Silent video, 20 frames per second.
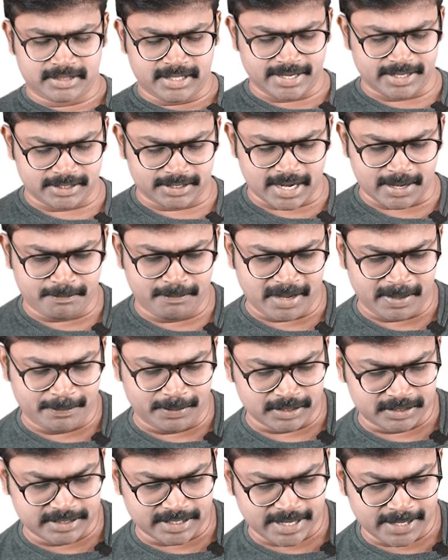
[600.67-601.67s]
thing that
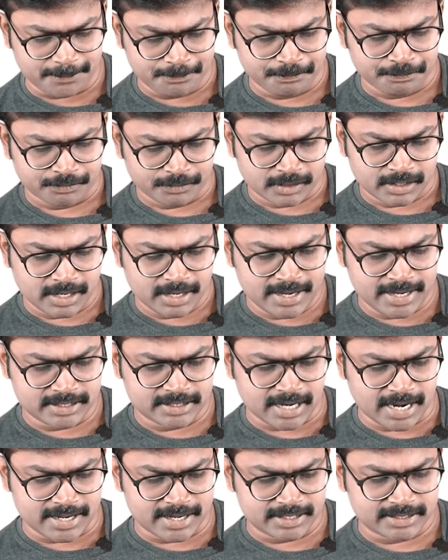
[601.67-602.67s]
people say.
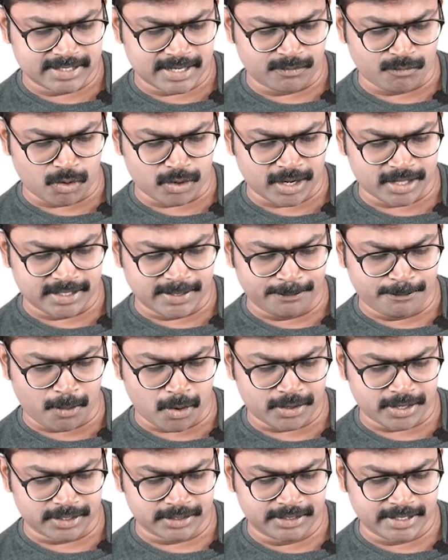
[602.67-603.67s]
Let's understand what are the
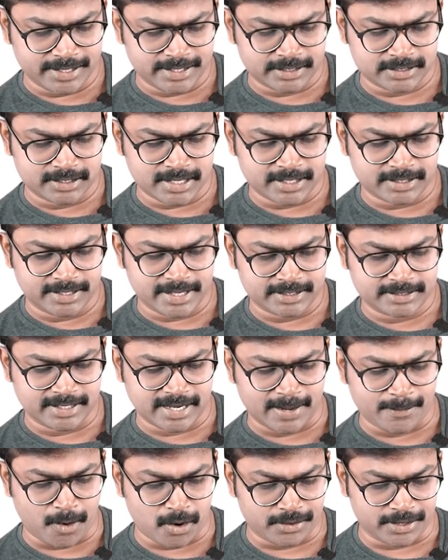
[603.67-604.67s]
important things that they
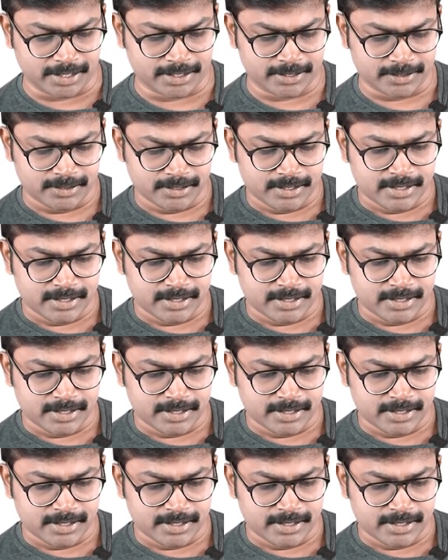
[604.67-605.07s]
say about it.